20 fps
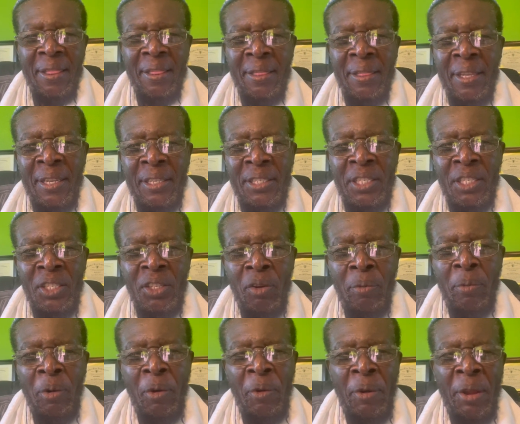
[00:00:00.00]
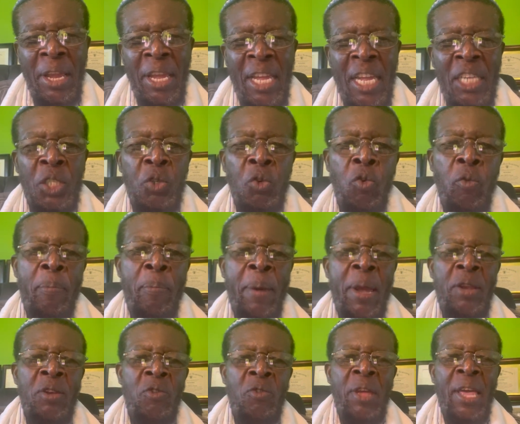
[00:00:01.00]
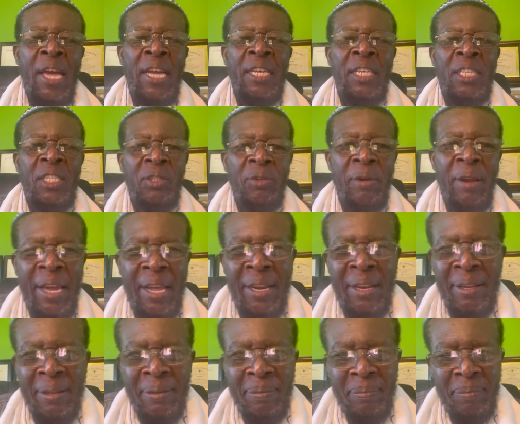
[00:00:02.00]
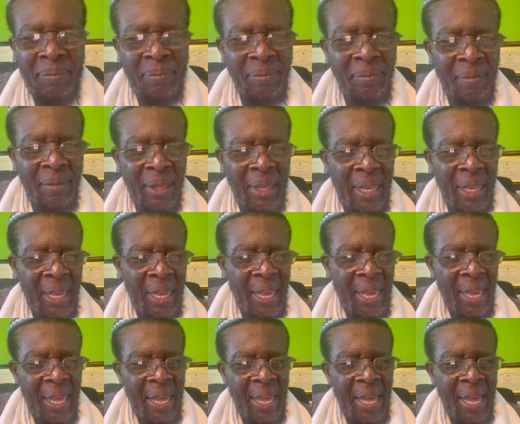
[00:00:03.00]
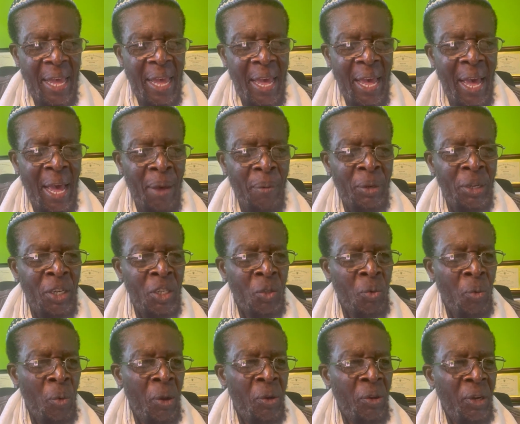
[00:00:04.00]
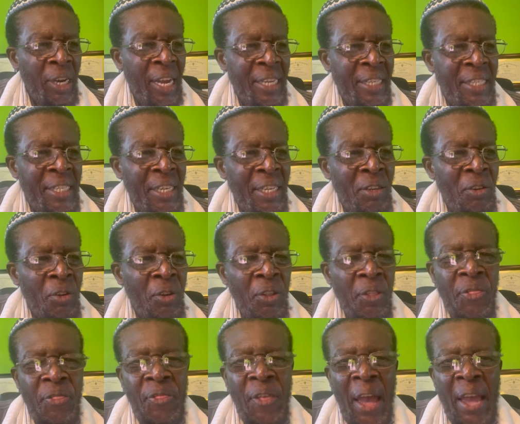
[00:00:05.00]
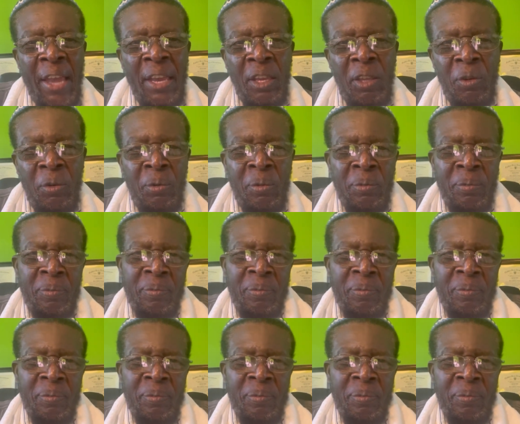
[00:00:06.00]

This is your Moreh Yeshua Ben Uriah Israel. And we just want to continue to thank you